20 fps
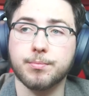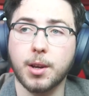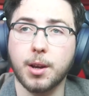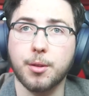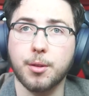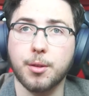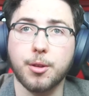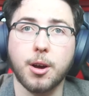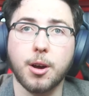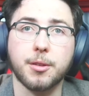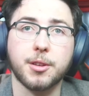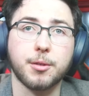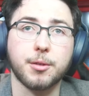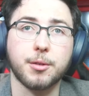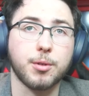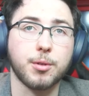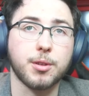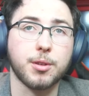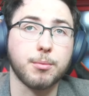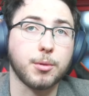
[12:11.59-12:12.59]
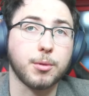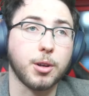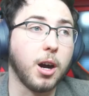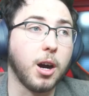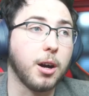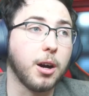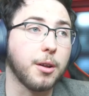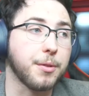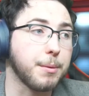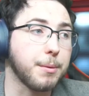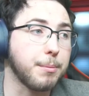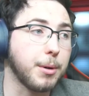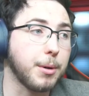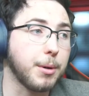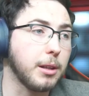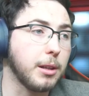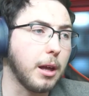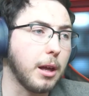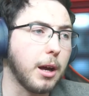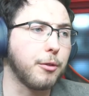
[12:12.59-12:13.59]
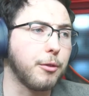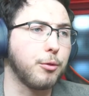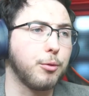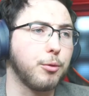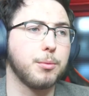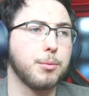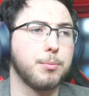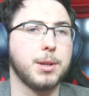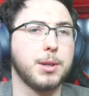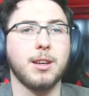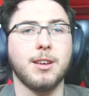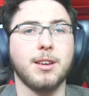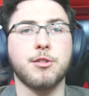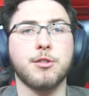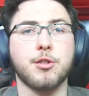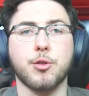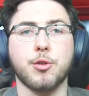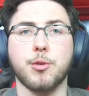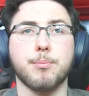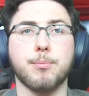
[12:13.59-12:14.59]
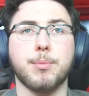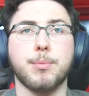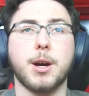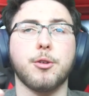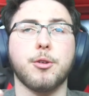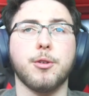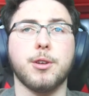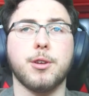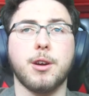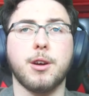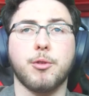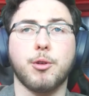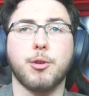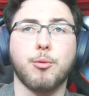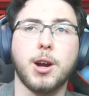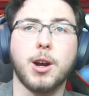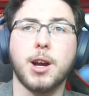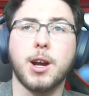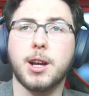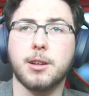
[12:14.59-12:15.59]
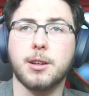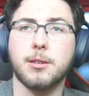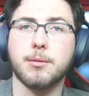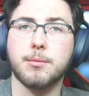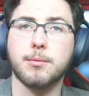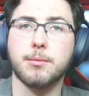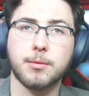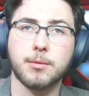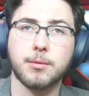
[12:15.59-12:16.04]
I thought that with him gone that my life would be easier and better in every way, and